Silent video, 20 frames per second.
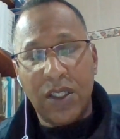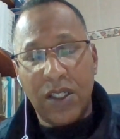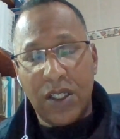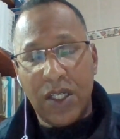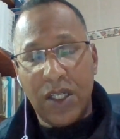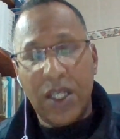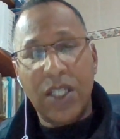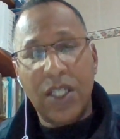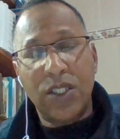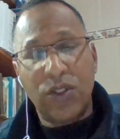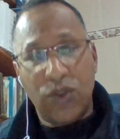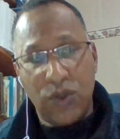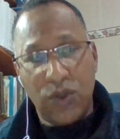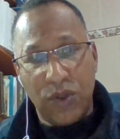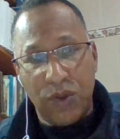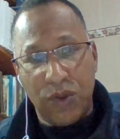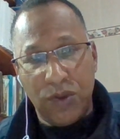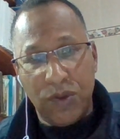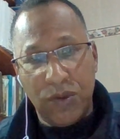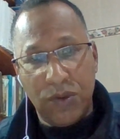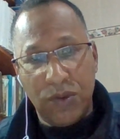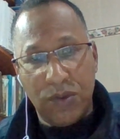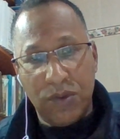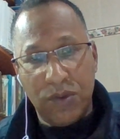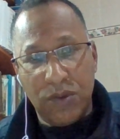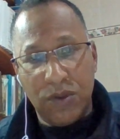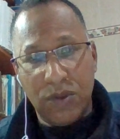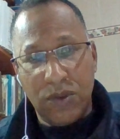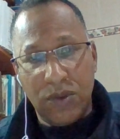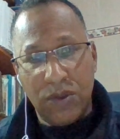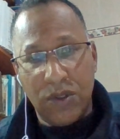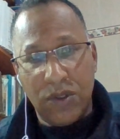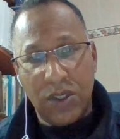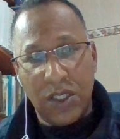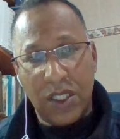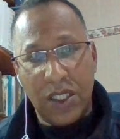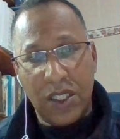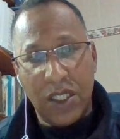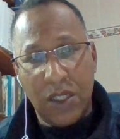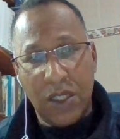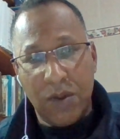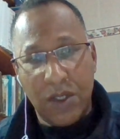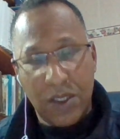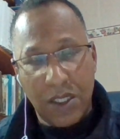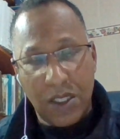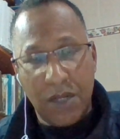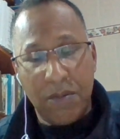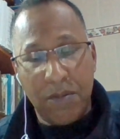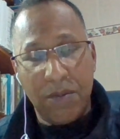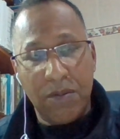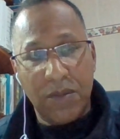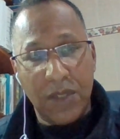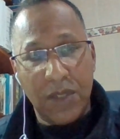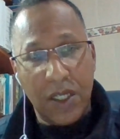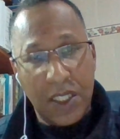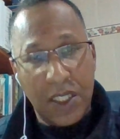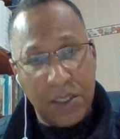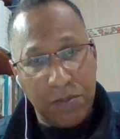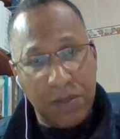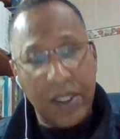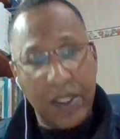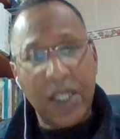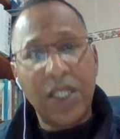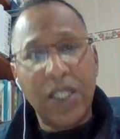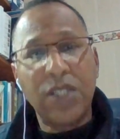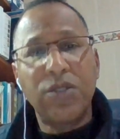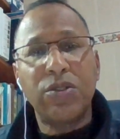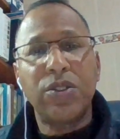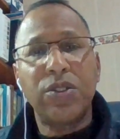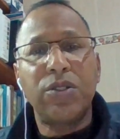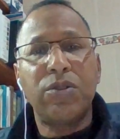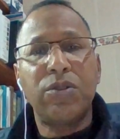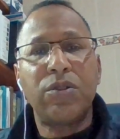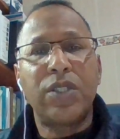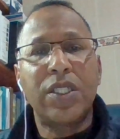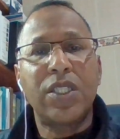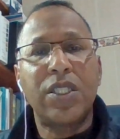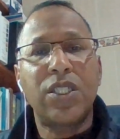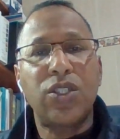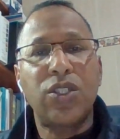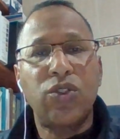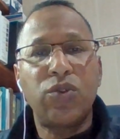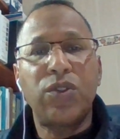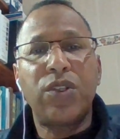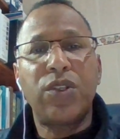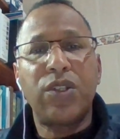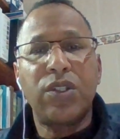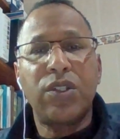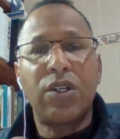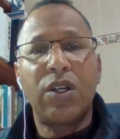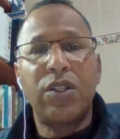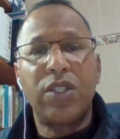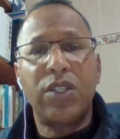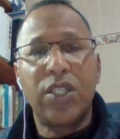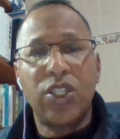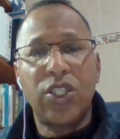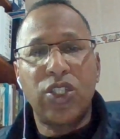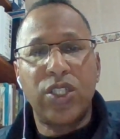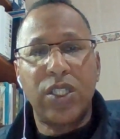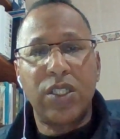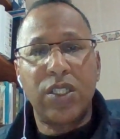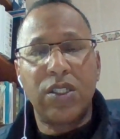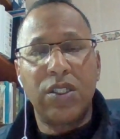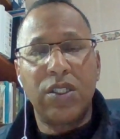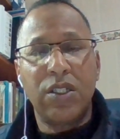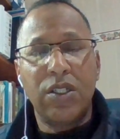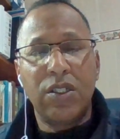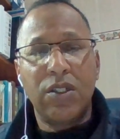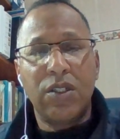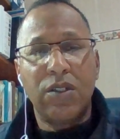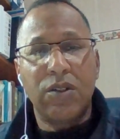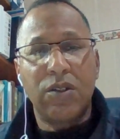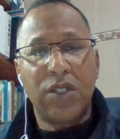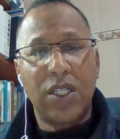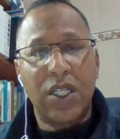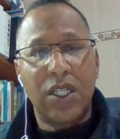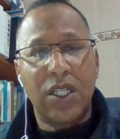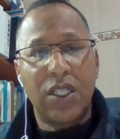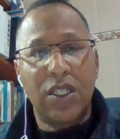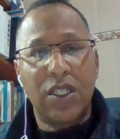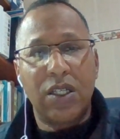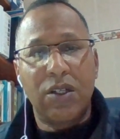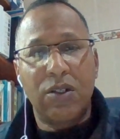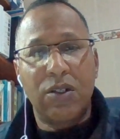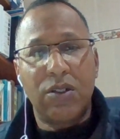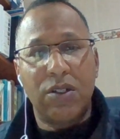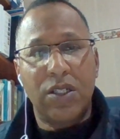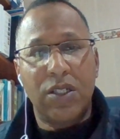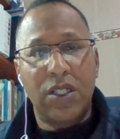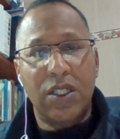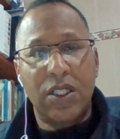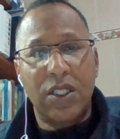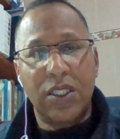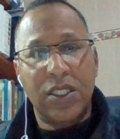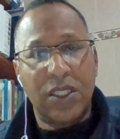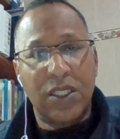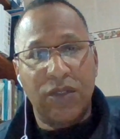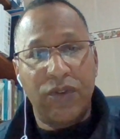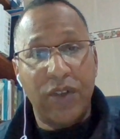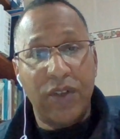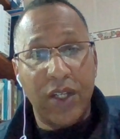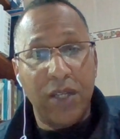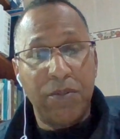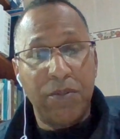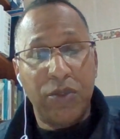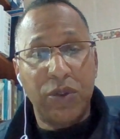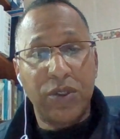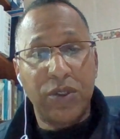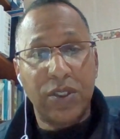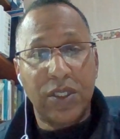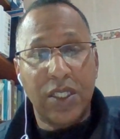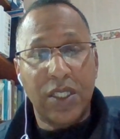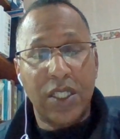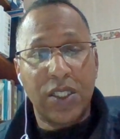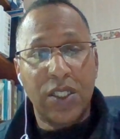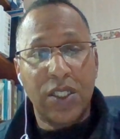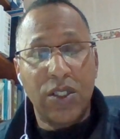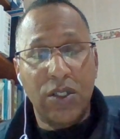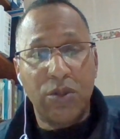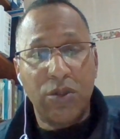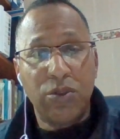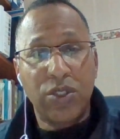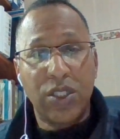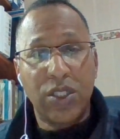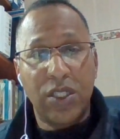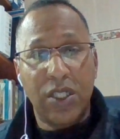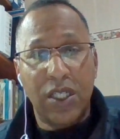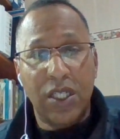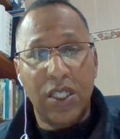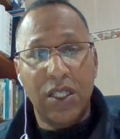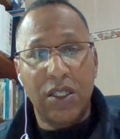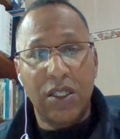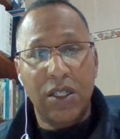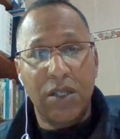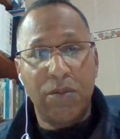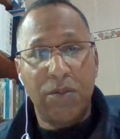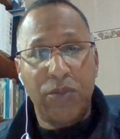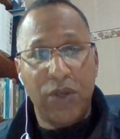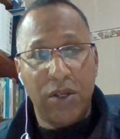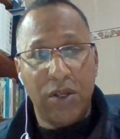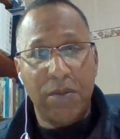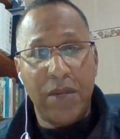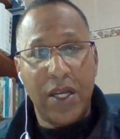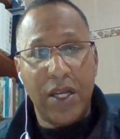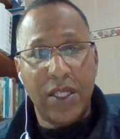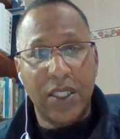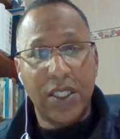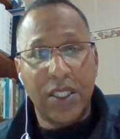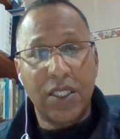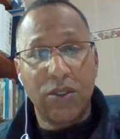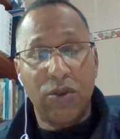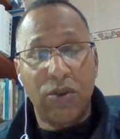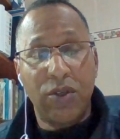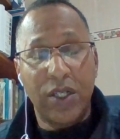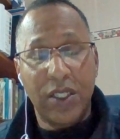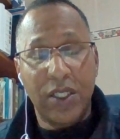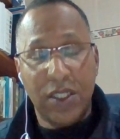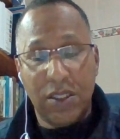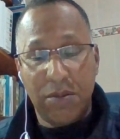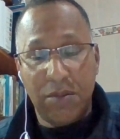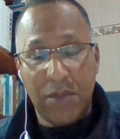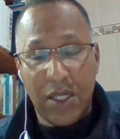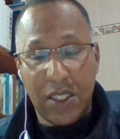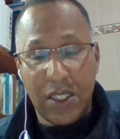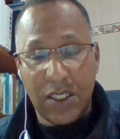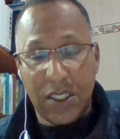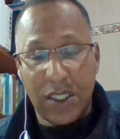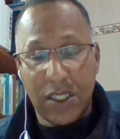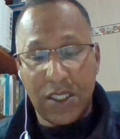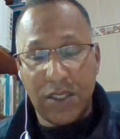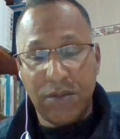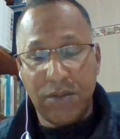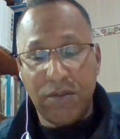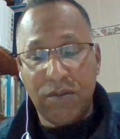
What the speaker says: is true, and here I'm explaining to you this truth condition, okay, or it's very important as a notion in pragmatics or in semantics.